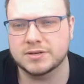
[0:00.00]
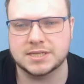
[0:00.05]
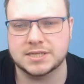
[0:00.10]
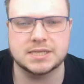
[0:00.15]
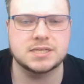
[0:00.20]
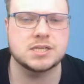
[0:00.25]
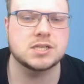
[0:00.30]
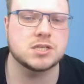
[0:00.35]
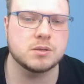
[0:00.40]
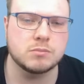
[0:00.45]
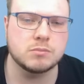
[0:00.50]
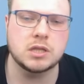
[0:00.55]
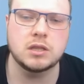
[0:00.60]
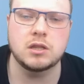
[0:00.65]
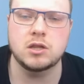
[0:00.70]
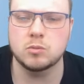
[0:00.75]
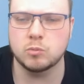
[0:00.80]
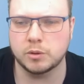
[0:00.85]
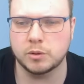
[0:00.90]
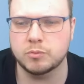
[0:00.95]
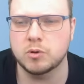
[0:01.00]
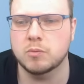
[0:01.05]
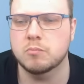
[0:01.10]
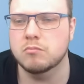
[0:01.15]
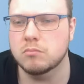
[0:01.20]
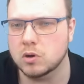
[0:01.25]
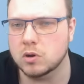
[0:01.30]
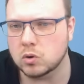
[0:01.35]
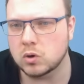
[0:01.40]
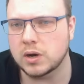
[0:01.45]
This is something that you want to put
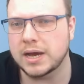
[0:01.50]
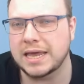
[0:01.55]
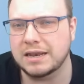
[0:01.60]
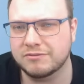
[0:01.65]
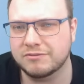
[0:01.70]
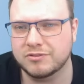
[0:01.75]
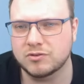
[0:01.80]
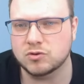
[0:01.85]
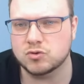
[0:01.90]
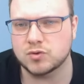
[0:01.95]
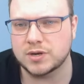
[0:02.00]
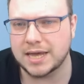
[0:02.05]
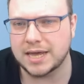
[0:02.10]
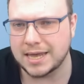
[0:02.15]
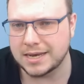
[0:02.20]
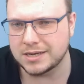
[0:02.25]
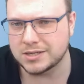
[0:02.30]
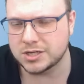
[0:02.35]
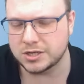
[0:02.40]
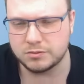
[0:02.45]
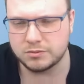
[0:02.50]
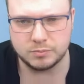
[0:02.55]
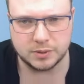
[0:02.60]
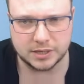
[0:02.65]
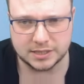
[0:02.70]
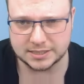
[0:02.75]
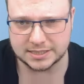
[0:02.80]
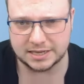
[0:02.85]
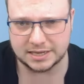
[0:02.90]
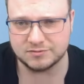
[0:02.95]
more infantry into
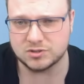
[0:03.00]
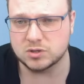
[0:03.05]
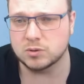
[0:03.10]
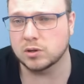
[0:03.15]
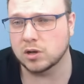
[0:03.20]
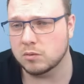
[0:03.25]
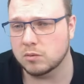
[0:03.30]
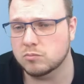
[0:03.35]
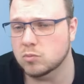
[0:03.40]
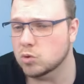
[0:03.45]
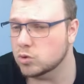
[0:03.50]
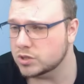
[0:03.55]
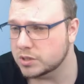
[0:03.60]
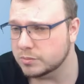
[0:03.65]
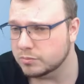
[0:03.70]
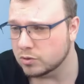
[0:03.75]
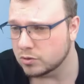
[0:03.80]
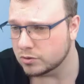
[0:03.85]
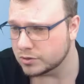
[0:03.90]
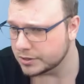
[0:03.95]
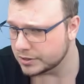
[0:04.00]
because it gives you a lot more support.